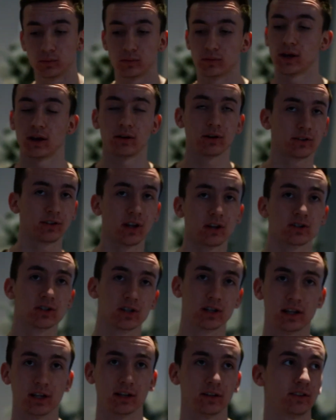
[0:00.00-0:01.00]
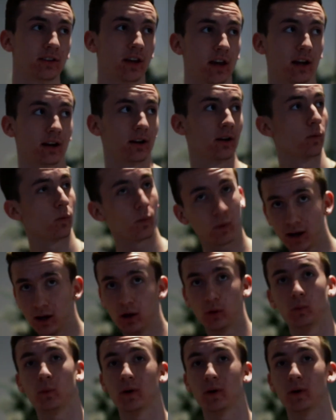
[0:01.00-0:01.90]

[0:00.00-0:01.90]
they're essentially saying, well,